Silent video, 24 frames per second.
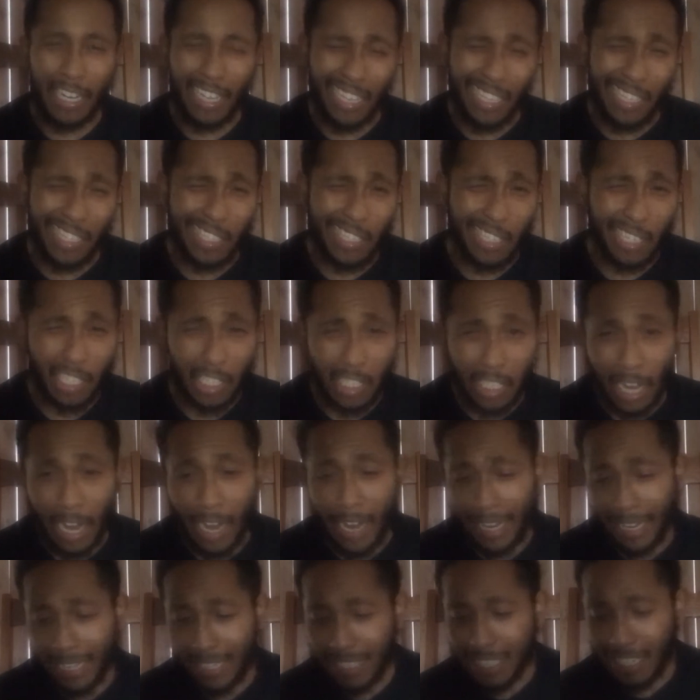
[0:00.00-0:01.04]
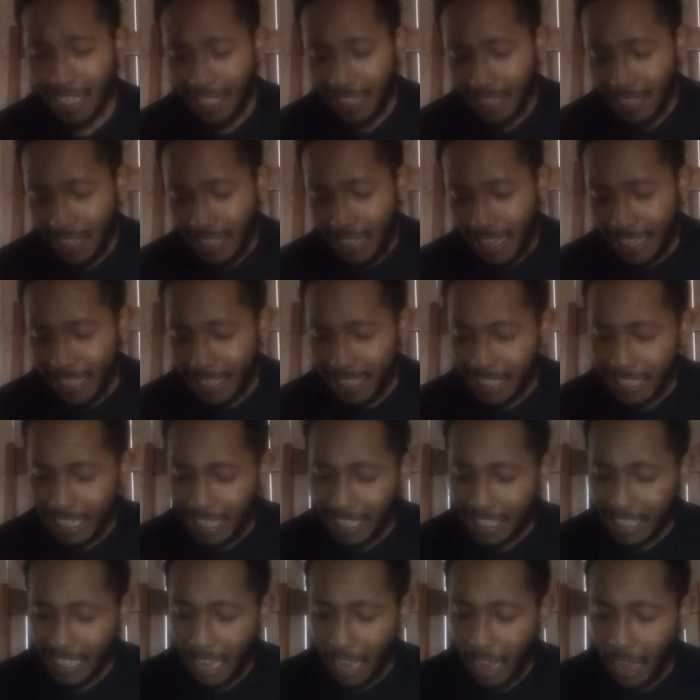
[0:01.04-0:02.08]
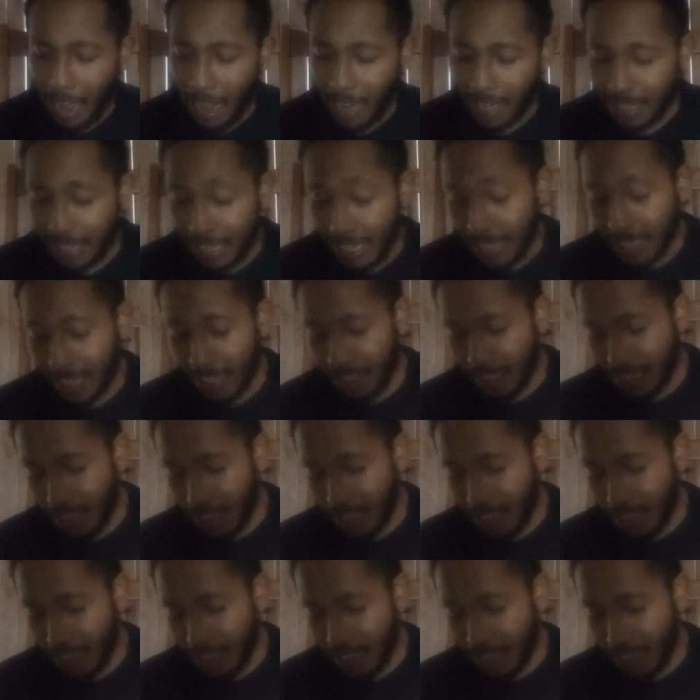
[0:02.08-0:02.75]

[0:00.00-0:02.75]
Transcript: into the Giants. It's just I think that the